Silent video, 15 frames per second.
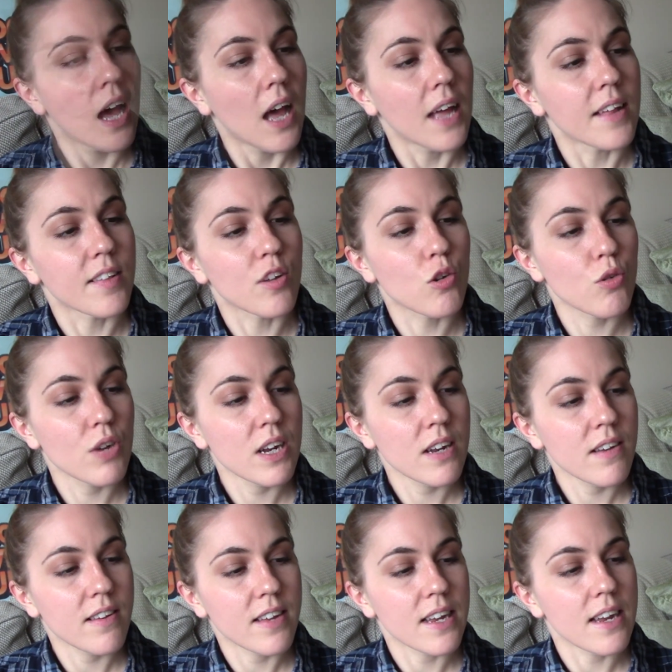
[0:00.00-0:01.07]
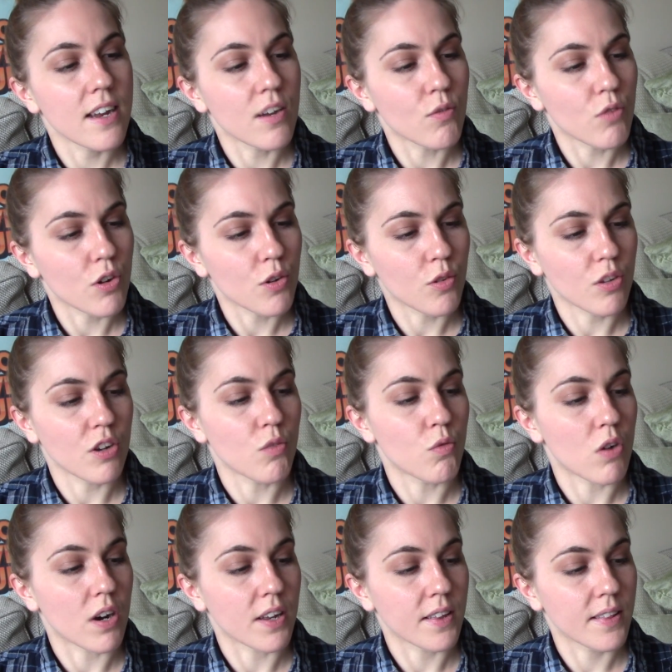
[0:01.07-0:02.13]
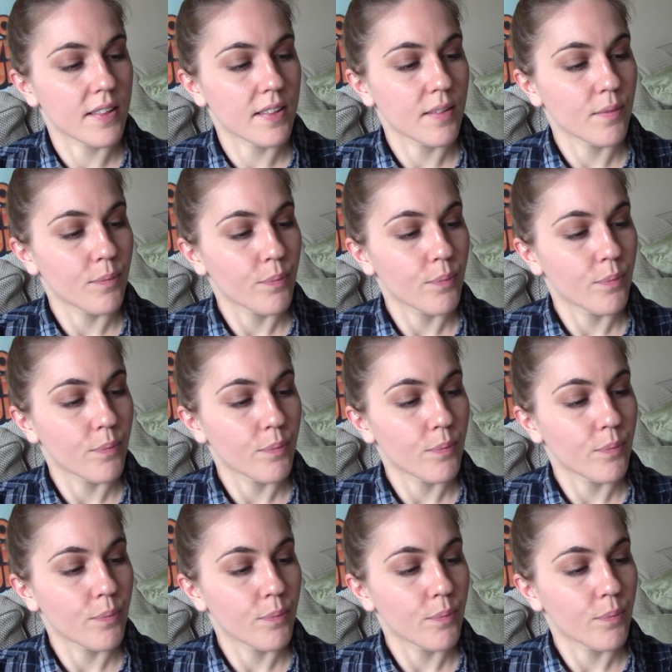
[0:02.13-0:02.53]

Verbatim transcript: It's a green tea and roasted rice,